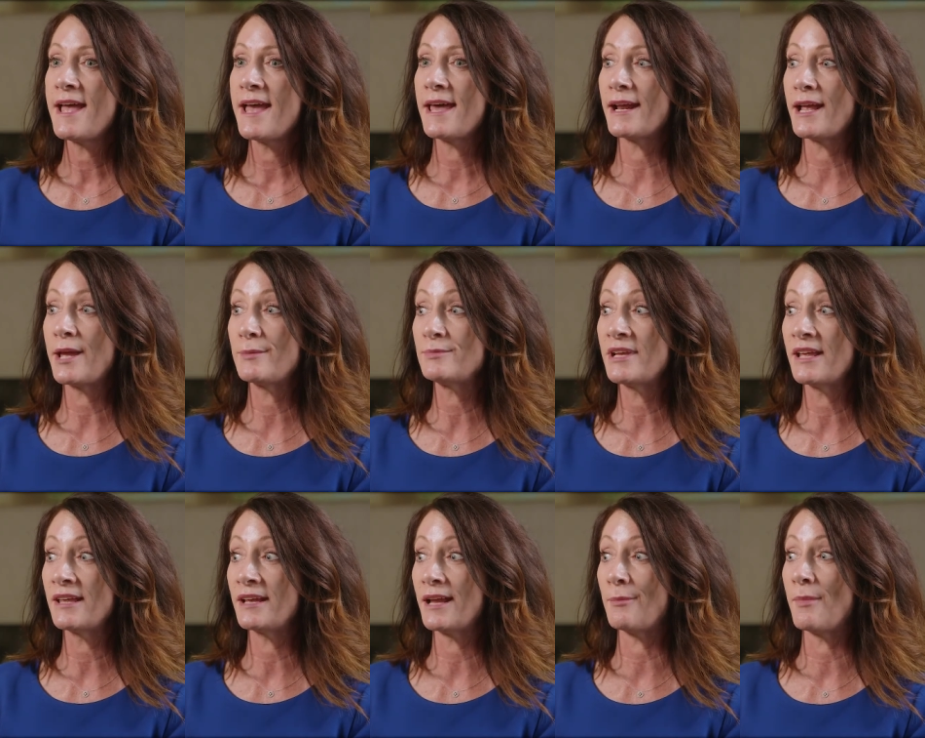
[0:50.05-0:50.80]
And I kept
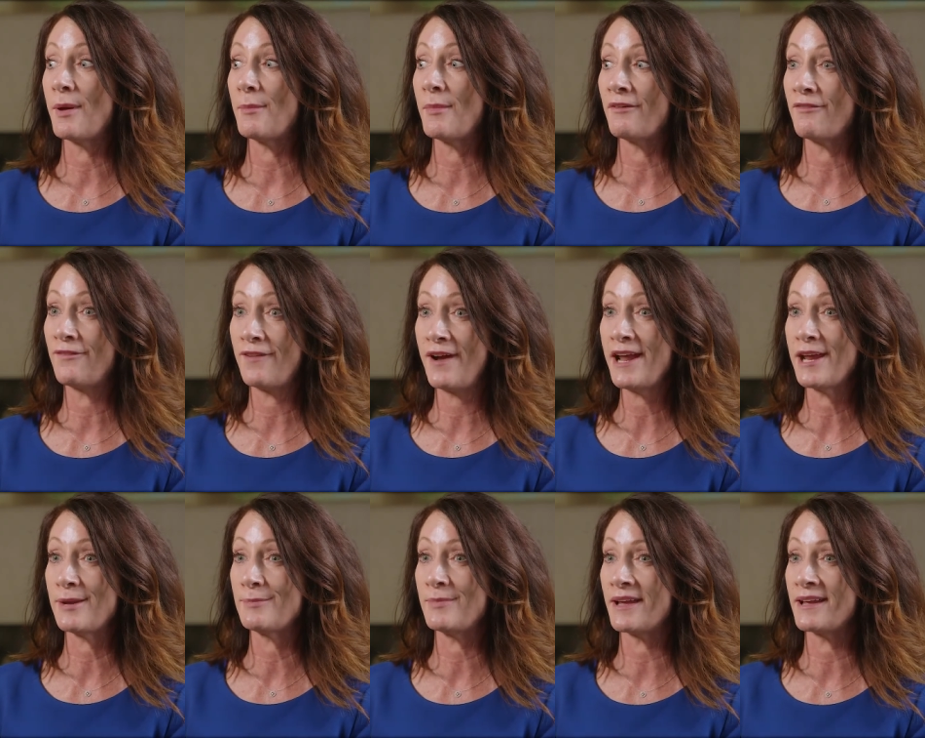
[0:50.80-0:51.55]
telling him I'm
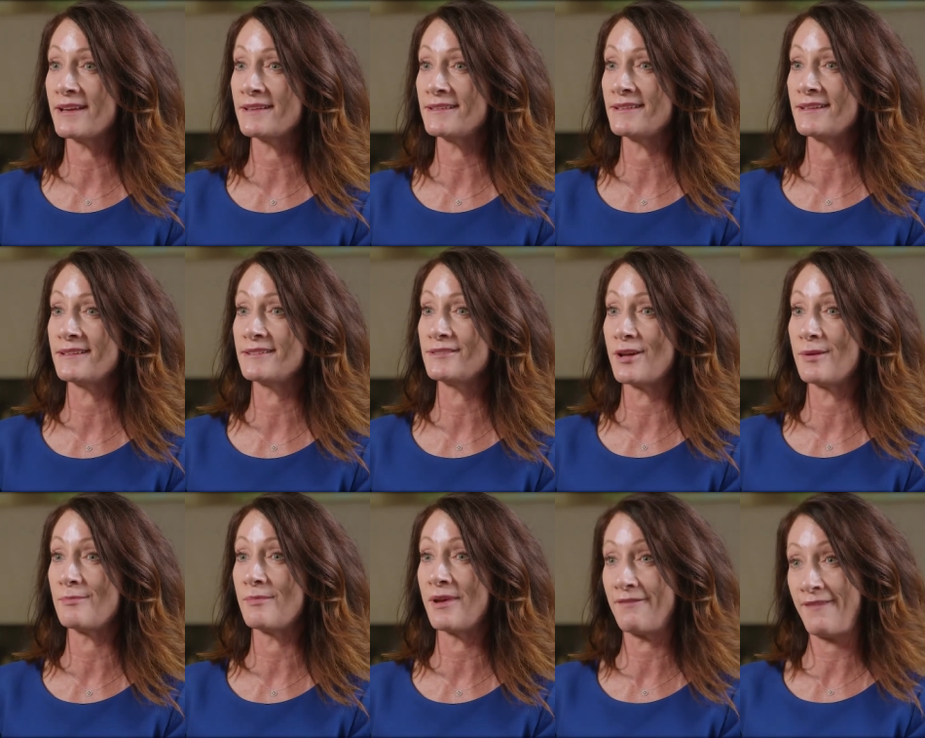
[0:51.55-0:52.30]
afraid because it
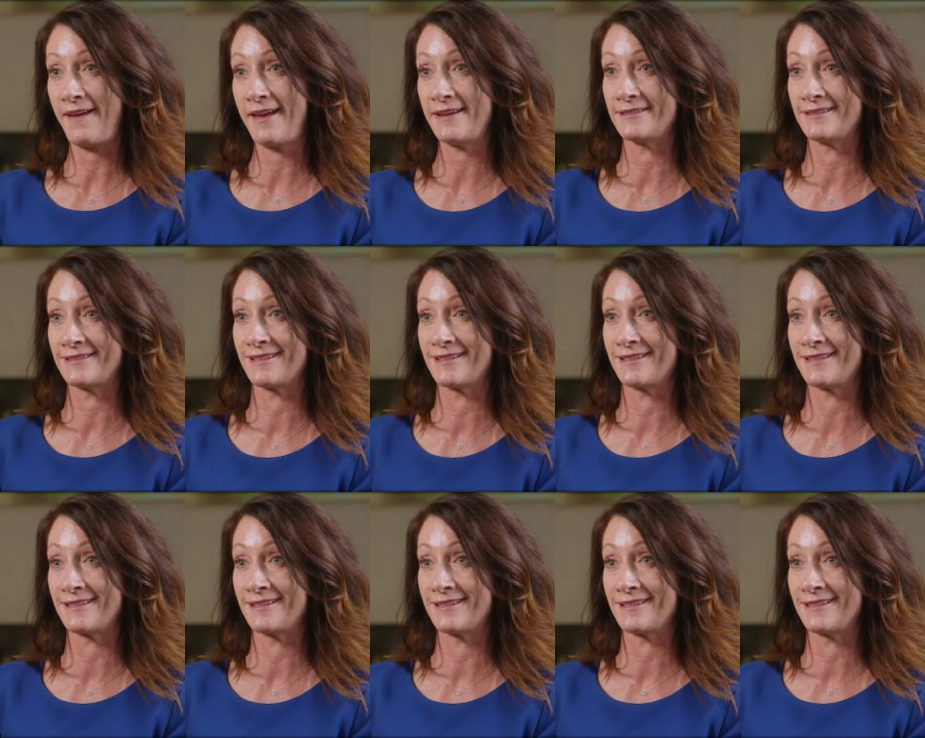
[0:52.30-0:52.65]
is on my face.